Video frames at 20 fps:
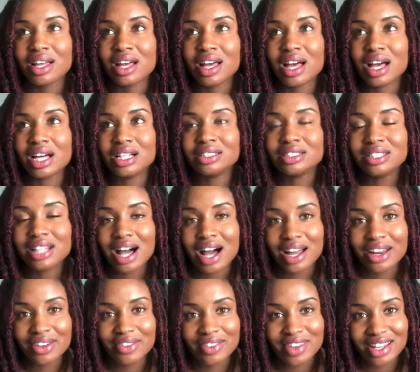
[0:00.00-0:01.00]
a lot
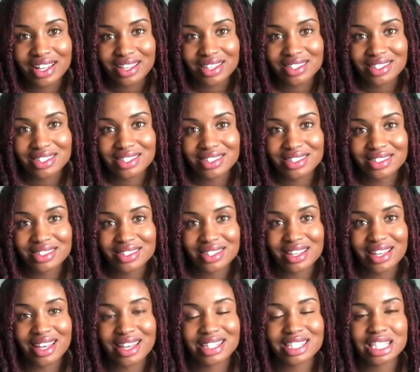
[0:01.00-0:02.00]
of us
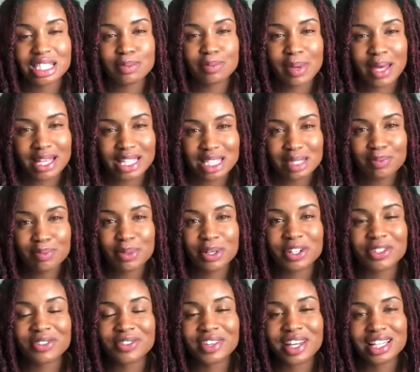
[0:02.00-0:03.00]
expect
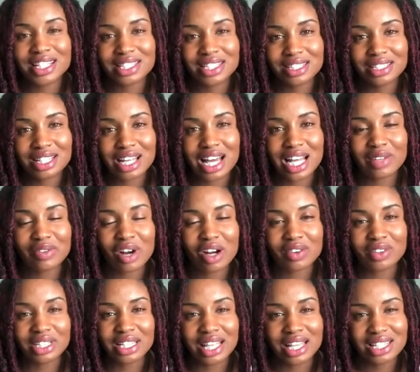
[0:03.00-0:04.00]
perfection out of our
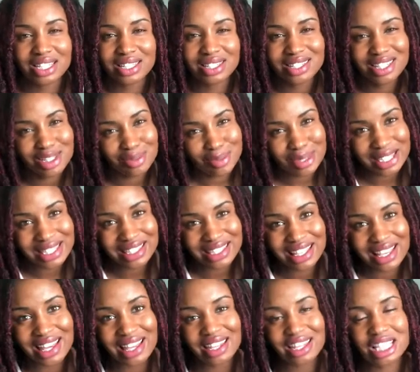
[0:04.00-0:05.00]
relationships
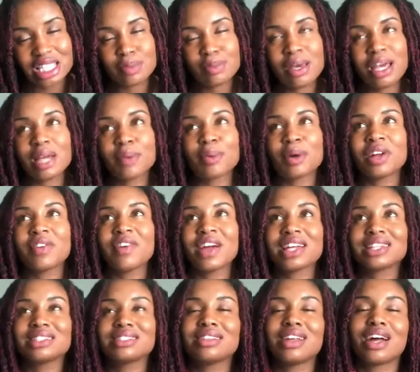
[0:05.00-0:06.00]
and expect
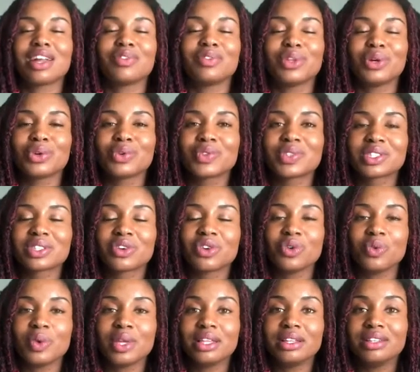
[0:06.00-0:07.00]
perfection out of those who
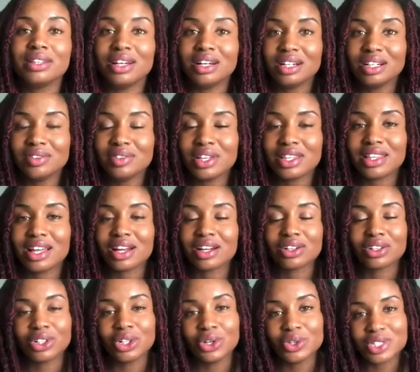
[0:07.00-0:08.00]
we love and that are
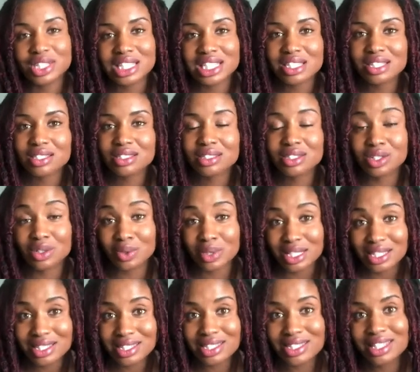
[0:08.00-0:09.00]
closest to
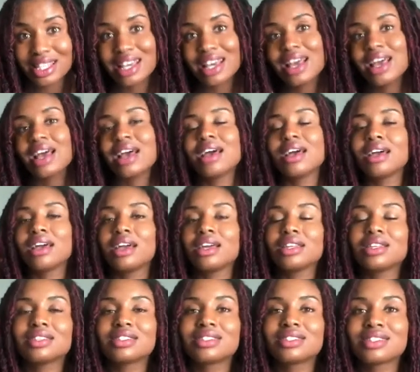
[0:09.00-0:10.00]
us. And
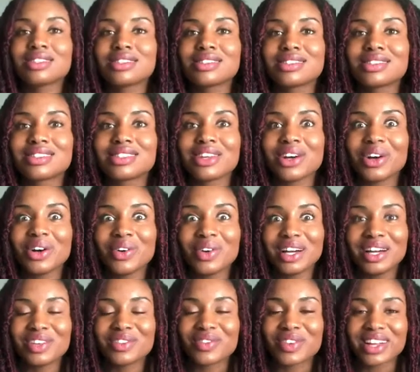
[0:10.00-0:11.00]
it's just so
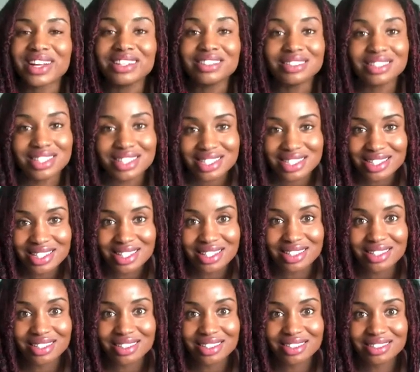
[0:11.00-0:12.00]

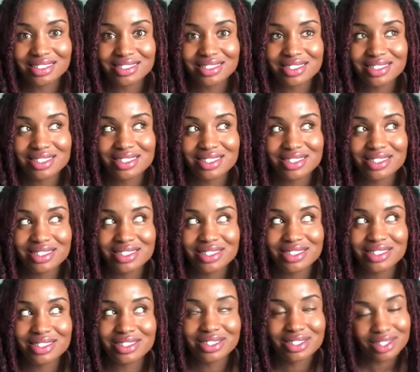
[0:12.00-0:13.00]
unrealistic.
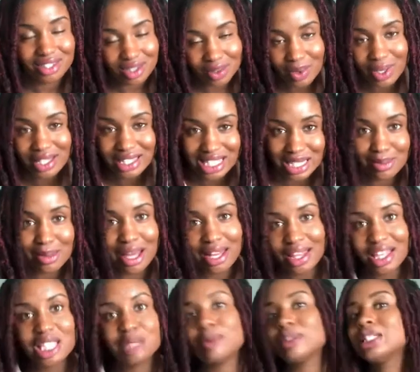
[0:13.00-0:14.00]
Do you want somebody
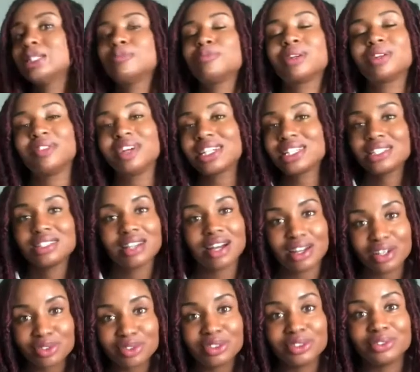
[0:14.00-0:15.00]
expecting perfection out
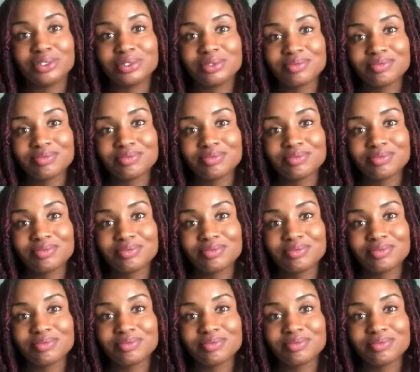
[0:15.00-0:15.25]
of you?